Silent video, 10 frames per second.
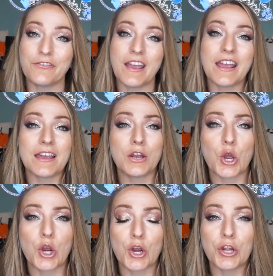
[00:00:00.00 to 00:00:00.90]
and
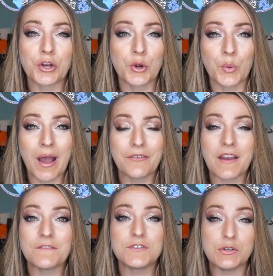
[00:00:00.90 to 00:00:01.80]
her wife
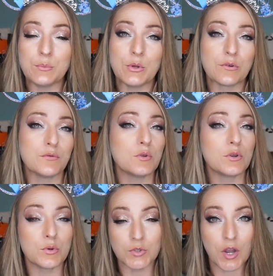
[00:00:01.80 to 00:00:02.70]
have two beautiful
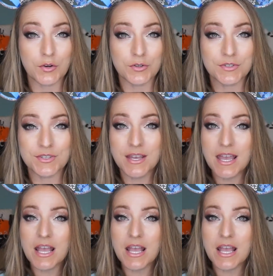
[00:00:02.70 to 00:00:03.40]
little daughters.